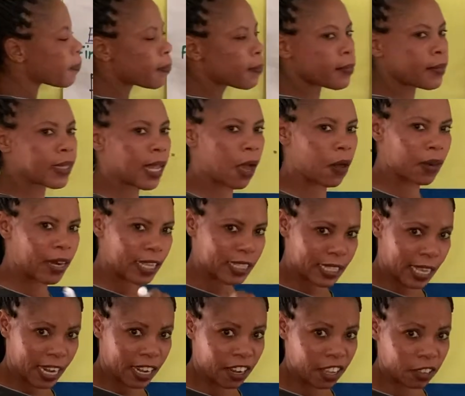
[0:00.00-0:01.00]
Now let's
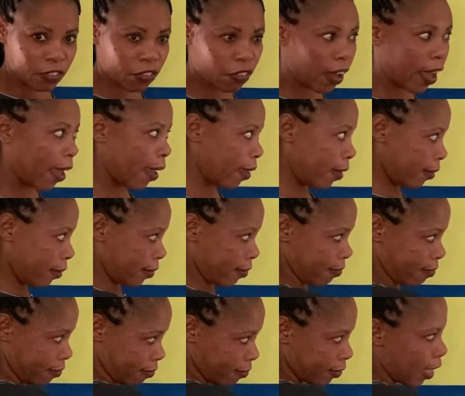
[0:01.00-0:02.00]
identify
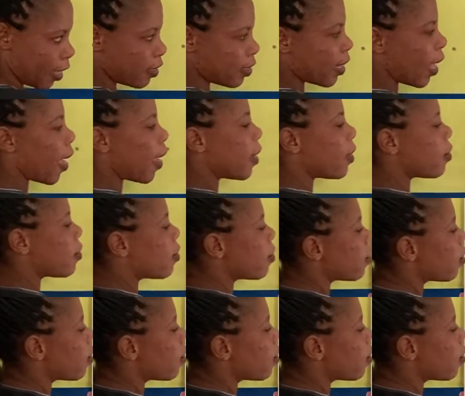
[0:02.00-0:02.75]
the sides.